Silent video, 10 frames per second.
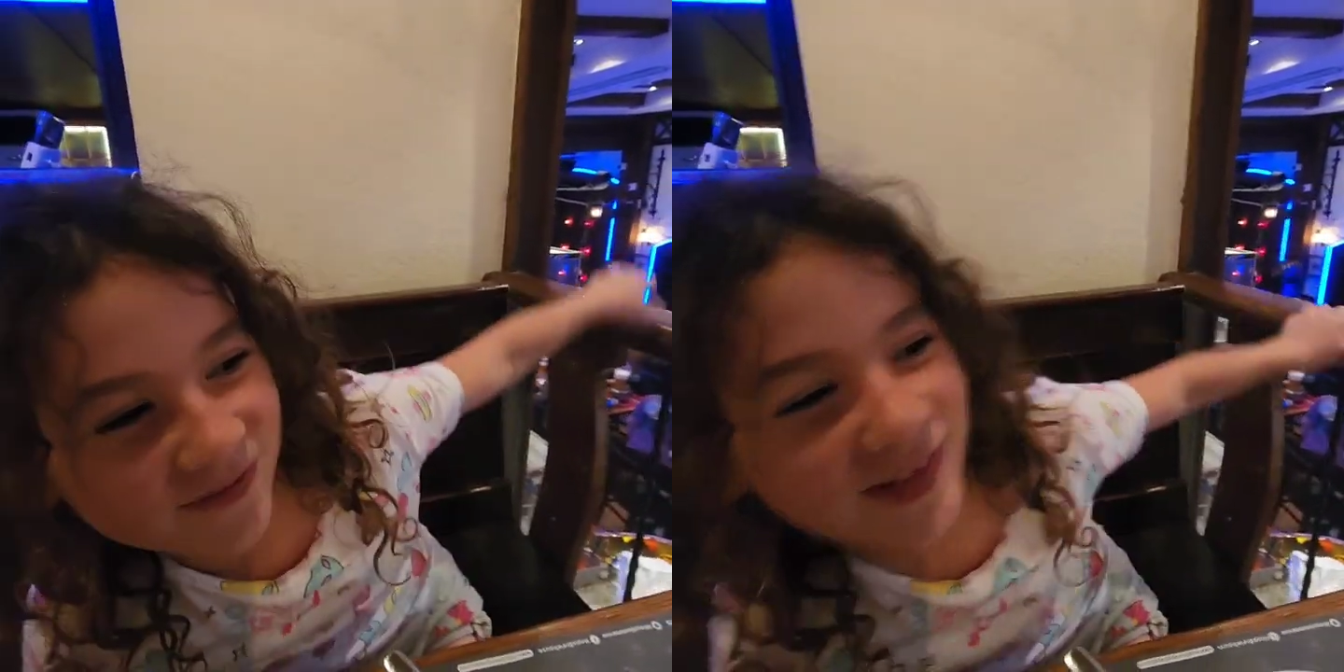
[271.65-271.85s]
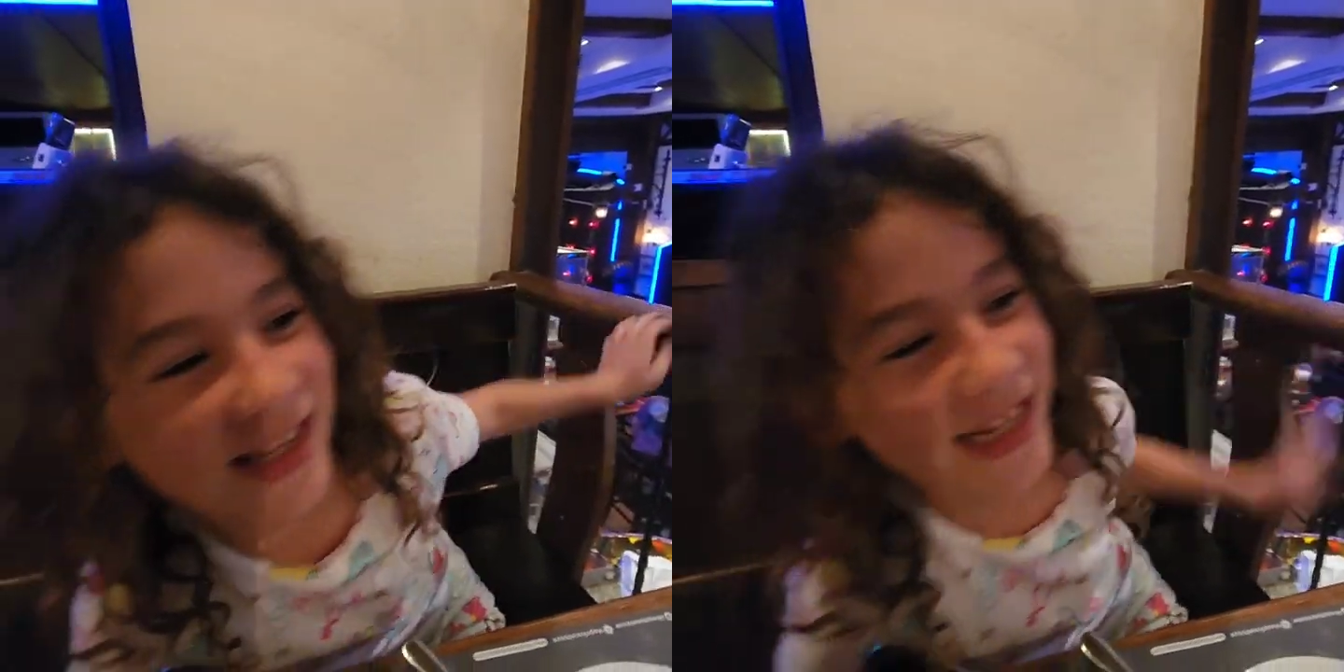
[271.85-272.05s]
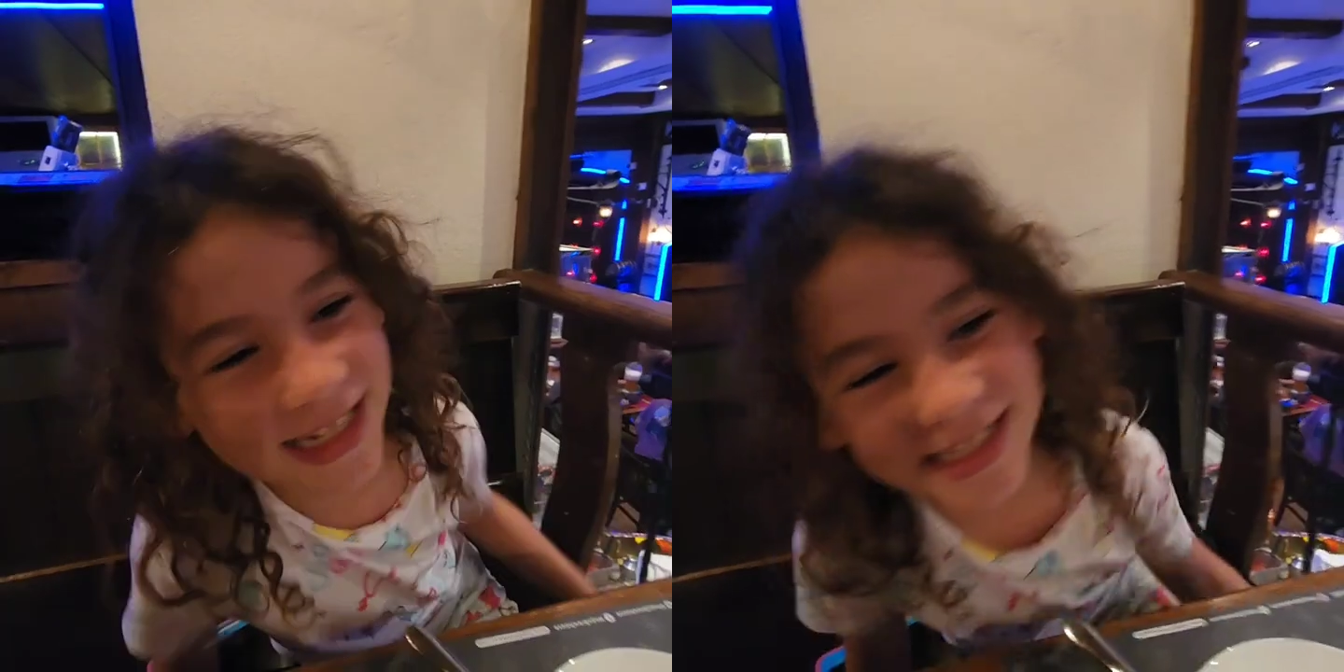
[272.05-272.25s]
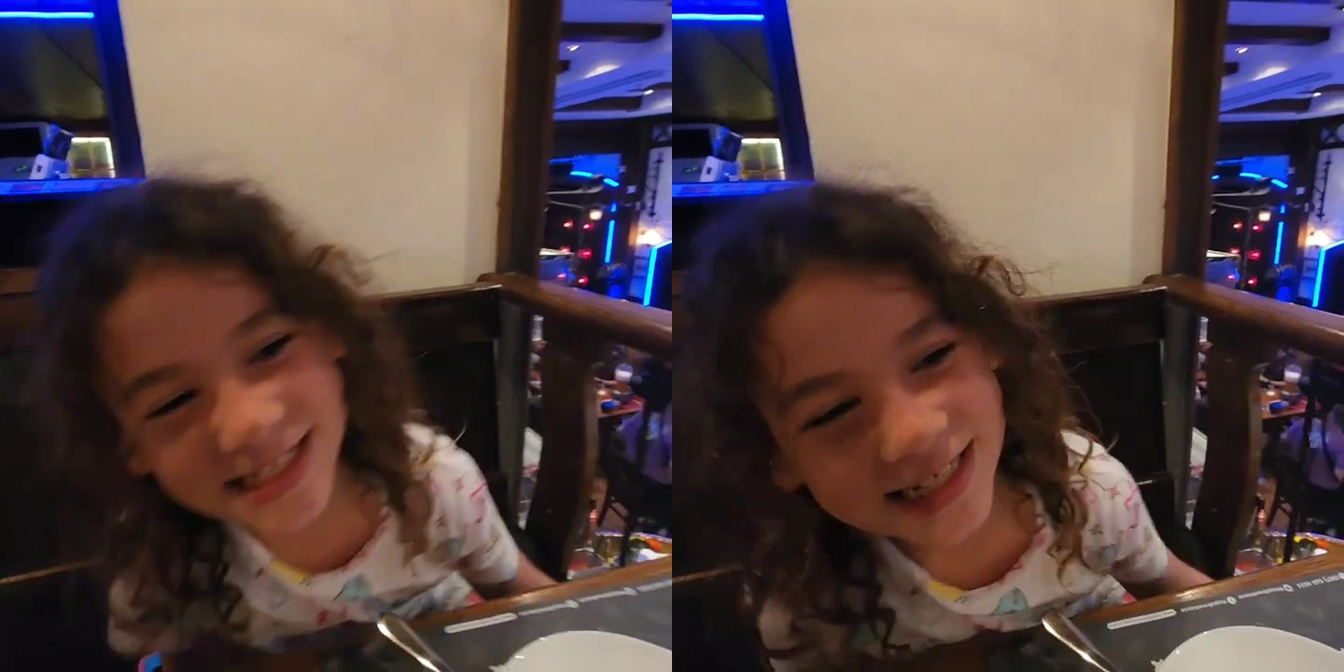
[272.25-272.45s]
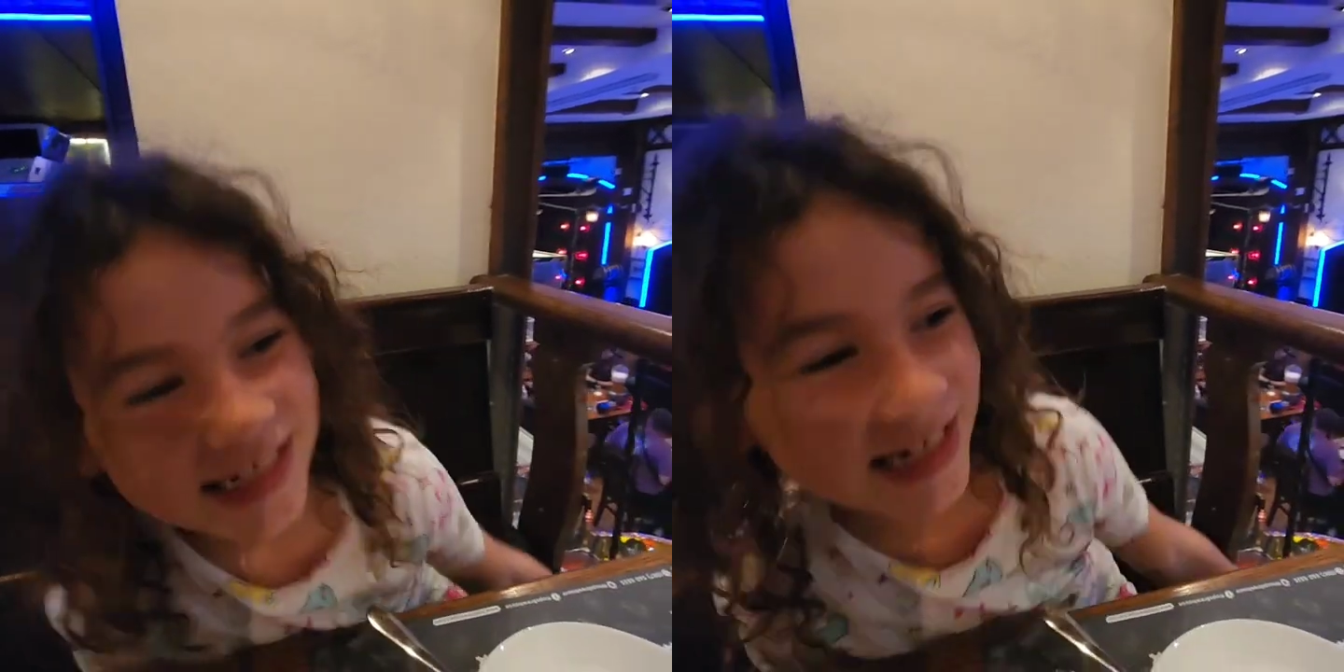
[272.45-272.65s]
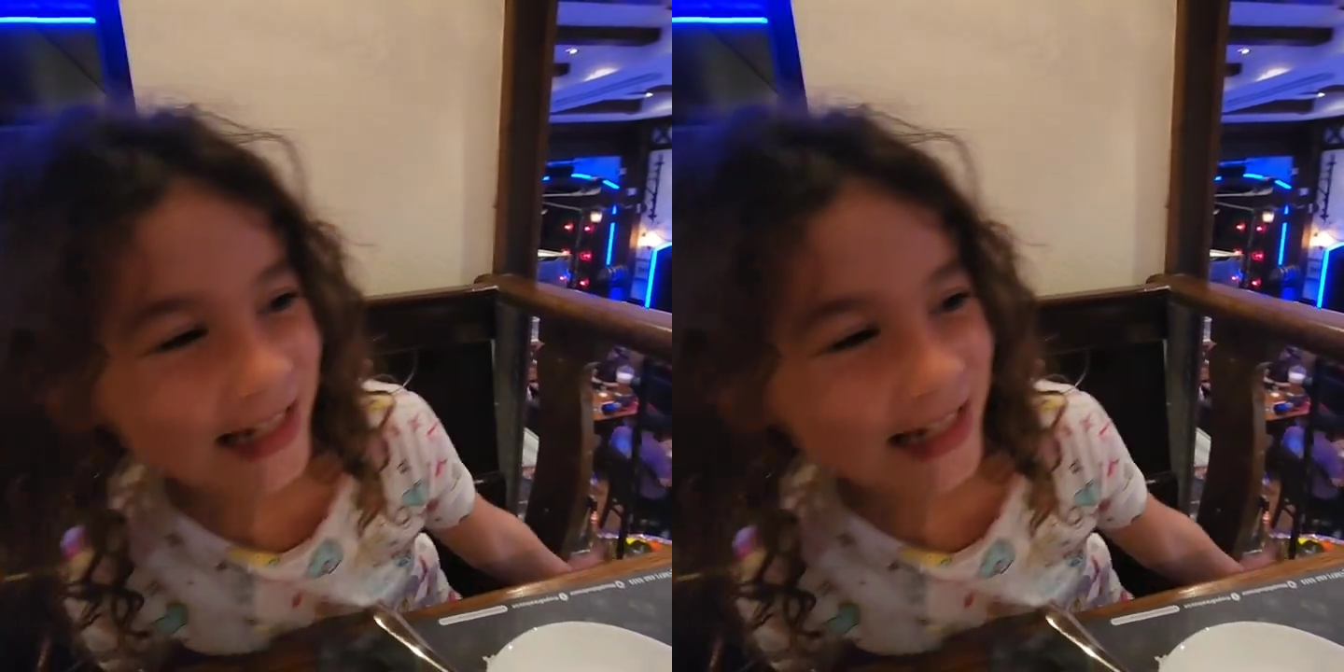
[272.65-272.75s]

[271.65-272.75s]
Please